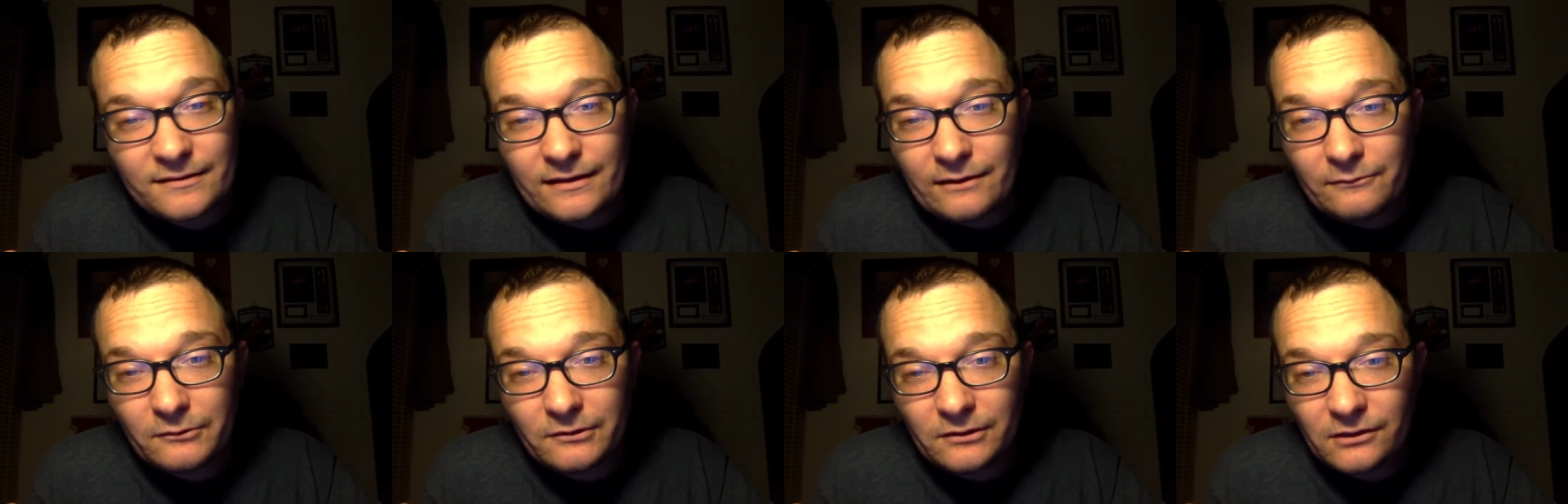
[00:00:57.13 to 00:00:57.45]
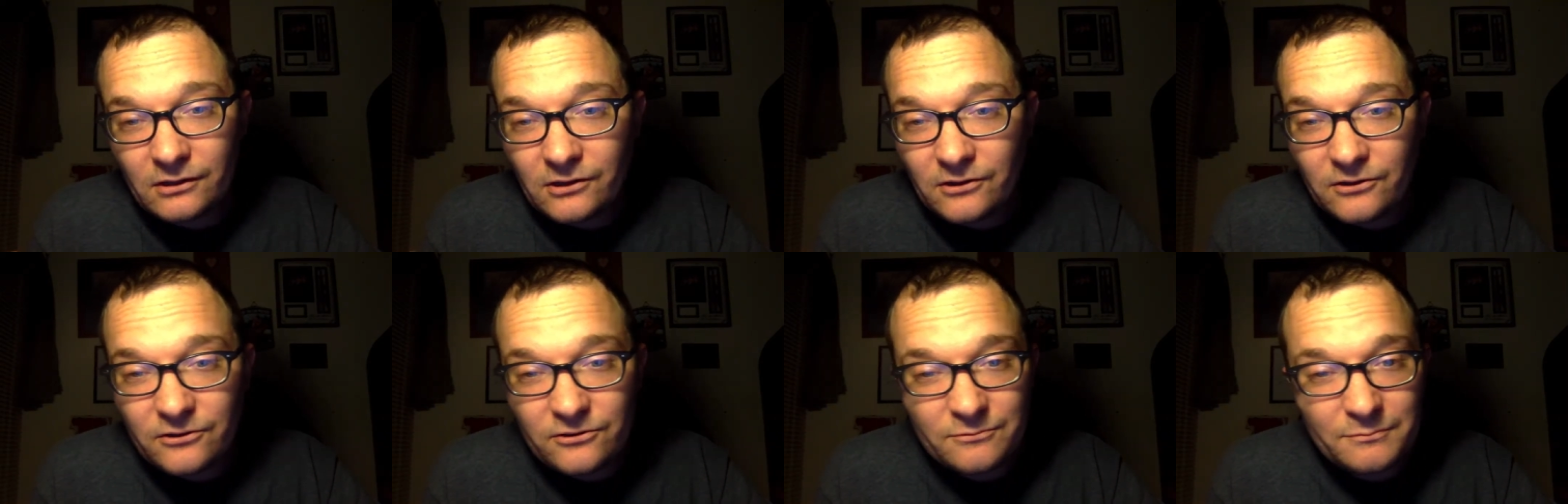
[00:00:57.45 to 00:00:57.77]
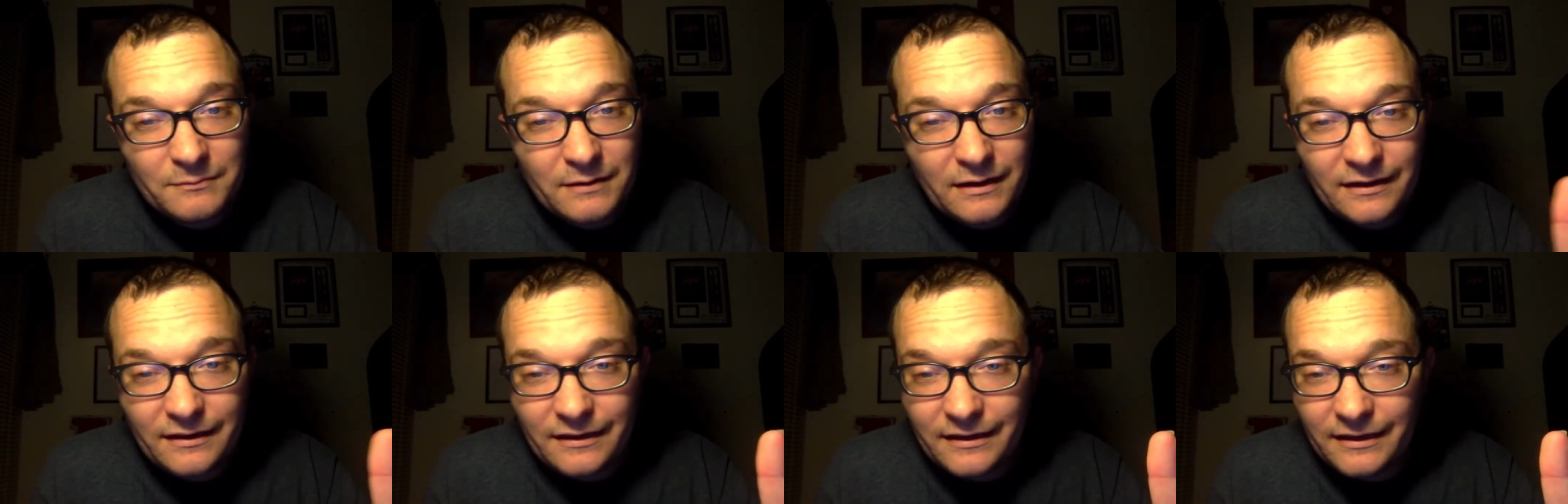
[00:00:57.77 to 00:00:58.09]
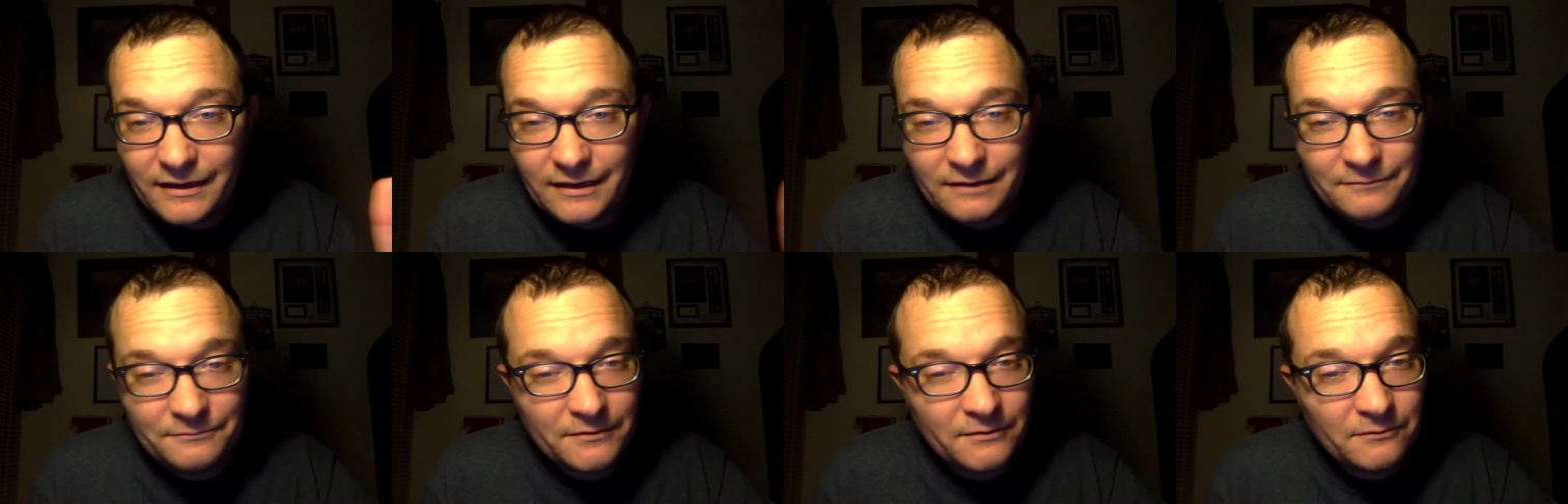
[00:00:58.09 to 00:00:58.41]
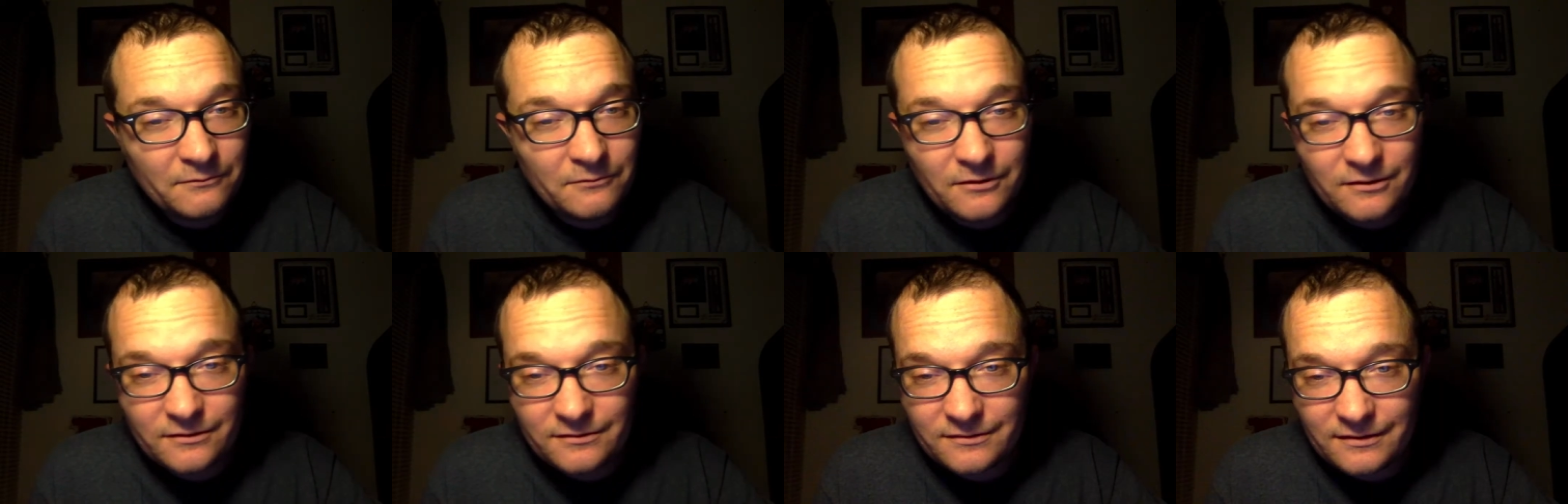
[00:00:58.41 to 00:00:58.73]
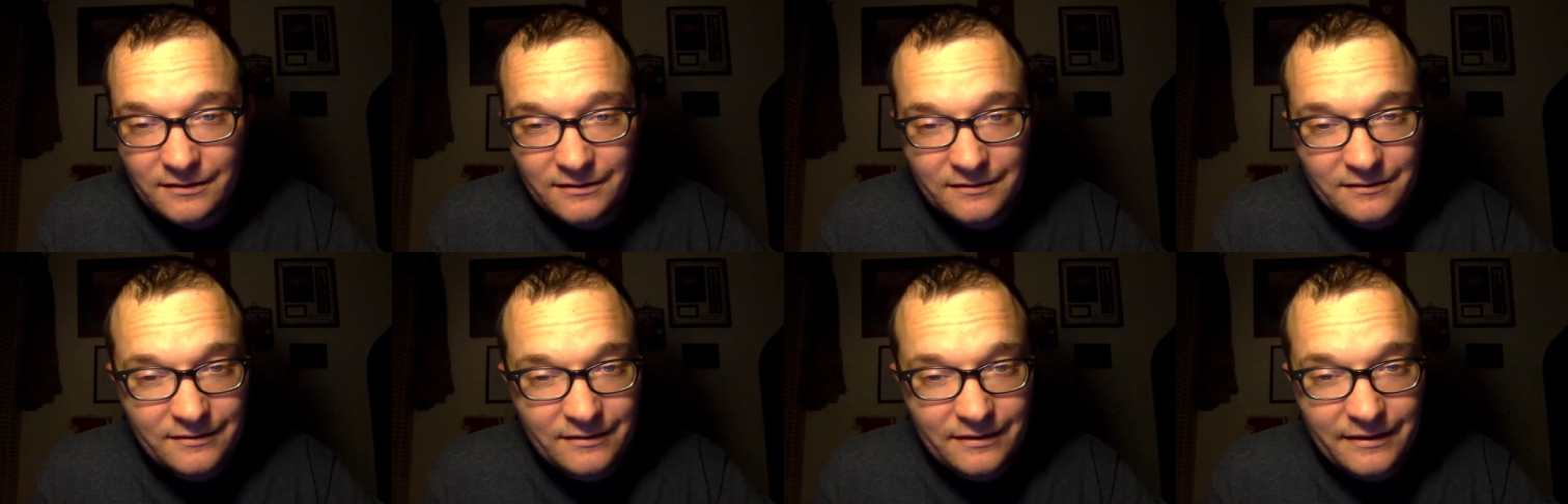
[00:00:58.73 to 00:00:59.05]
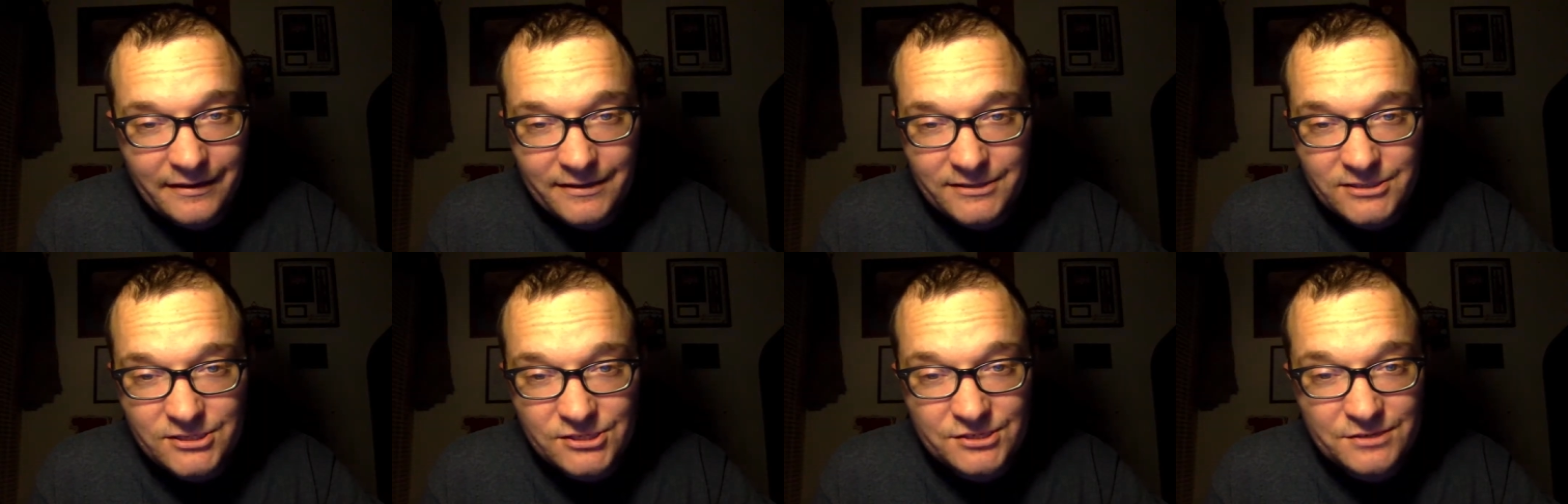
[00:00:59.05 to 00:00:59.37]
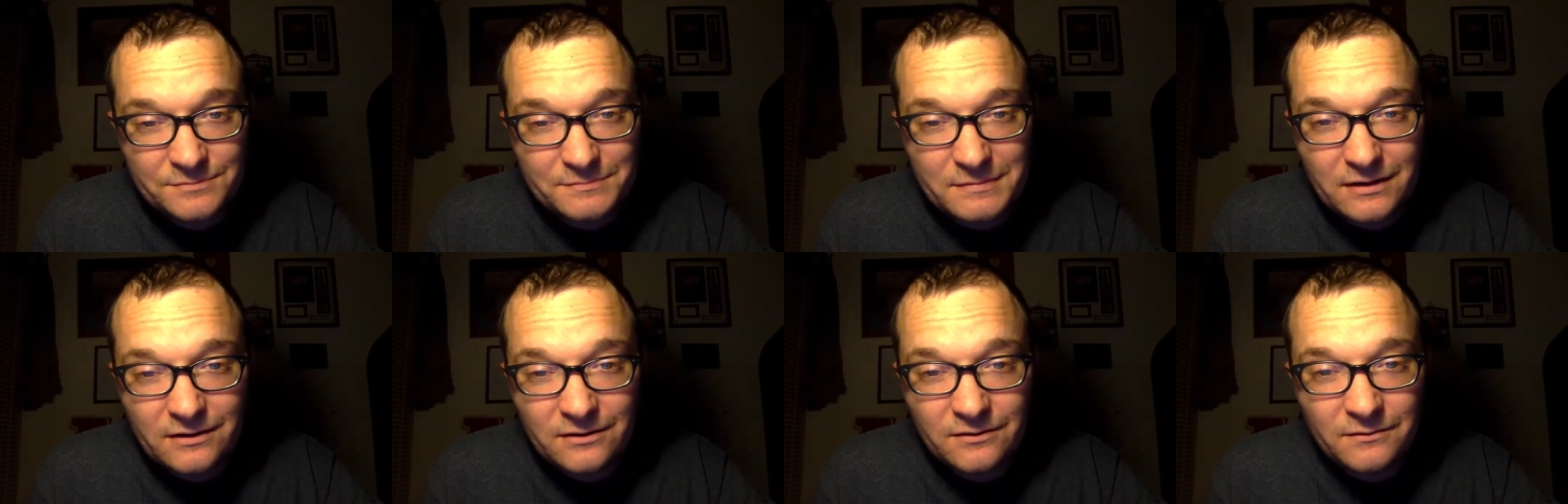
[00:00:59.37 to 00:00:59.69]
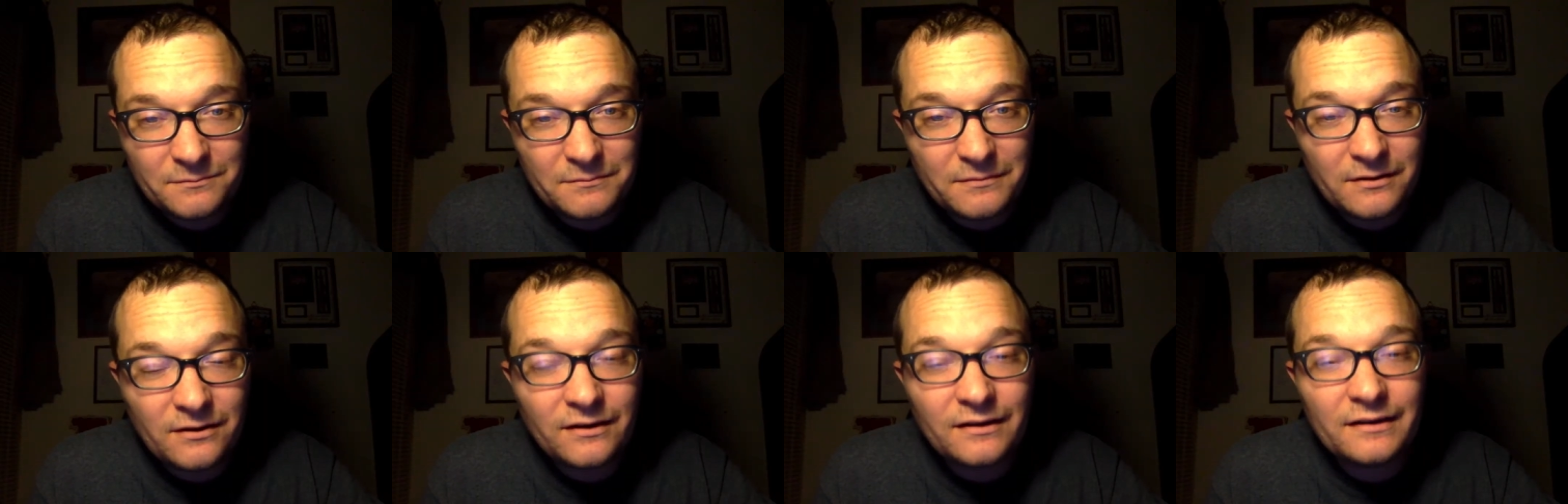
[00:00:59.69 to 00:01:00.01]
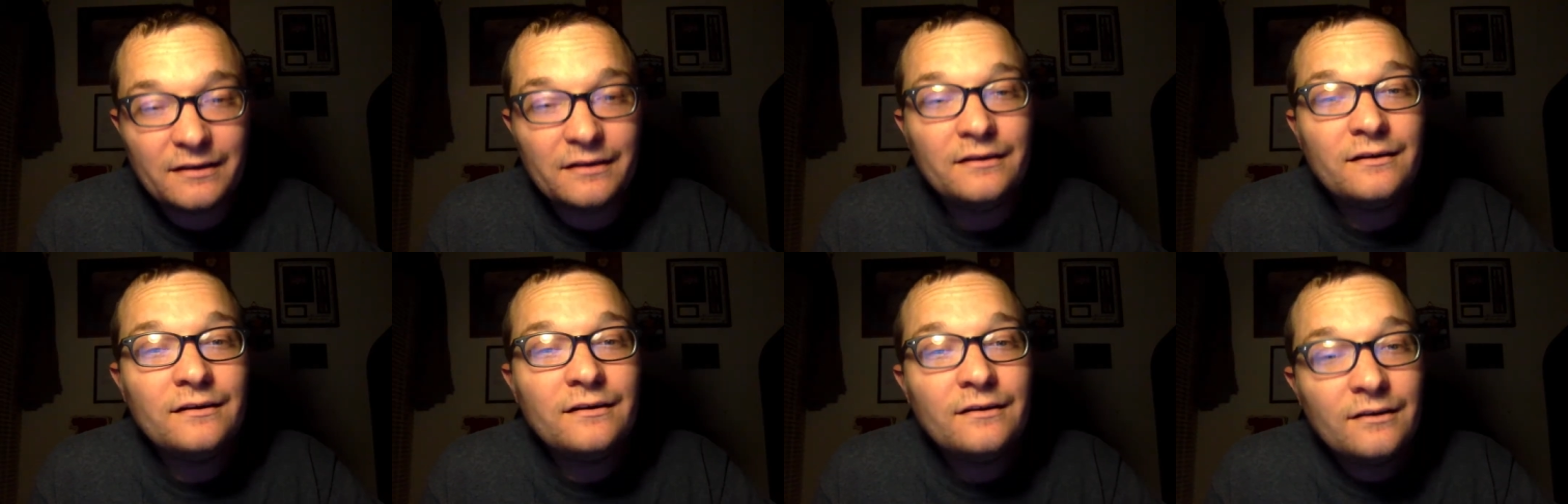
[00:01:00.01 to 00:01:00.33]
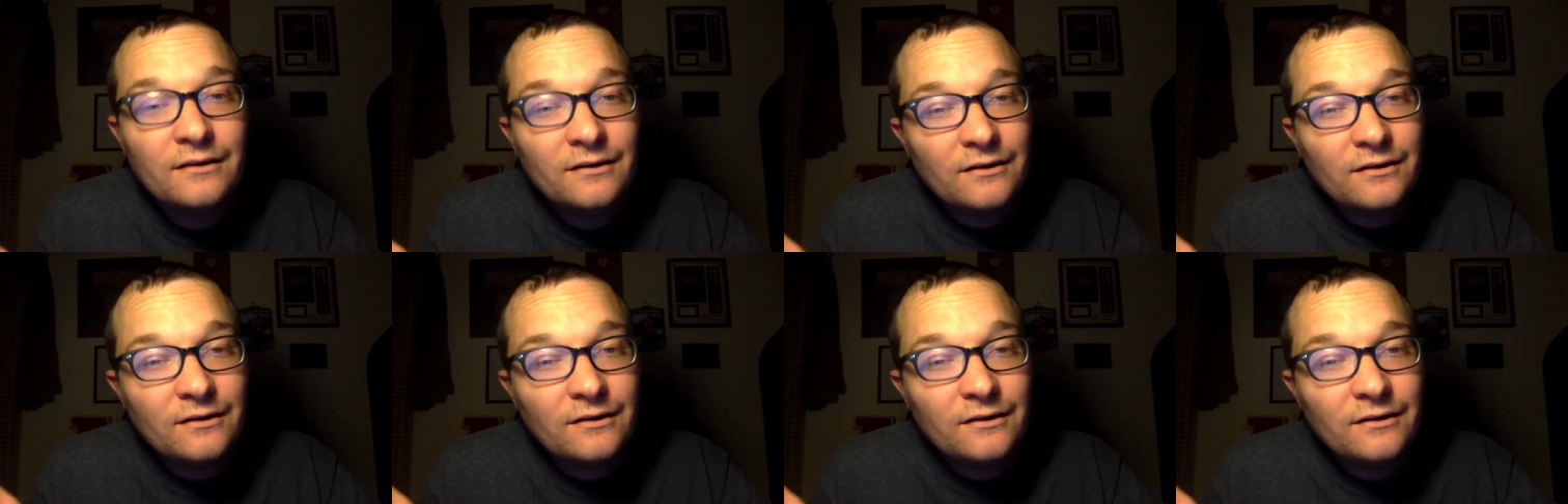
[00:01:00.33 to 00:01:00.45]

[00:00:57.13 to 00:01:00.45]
I would lose my head if it wasn't attached to my own body?